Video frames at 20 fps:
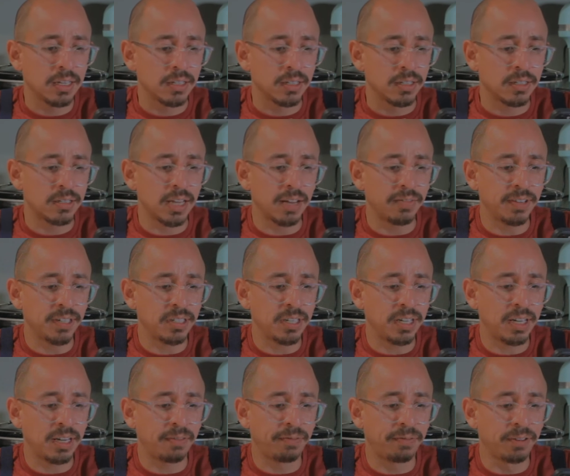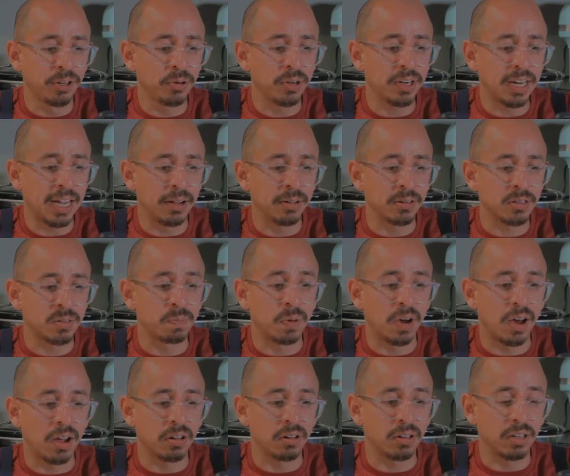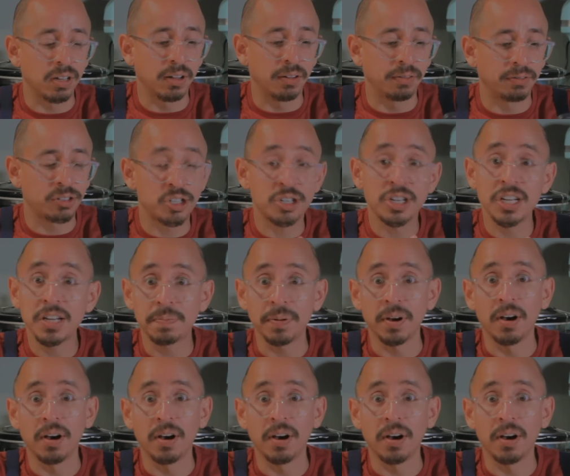17 fluid ounce bottle of cheap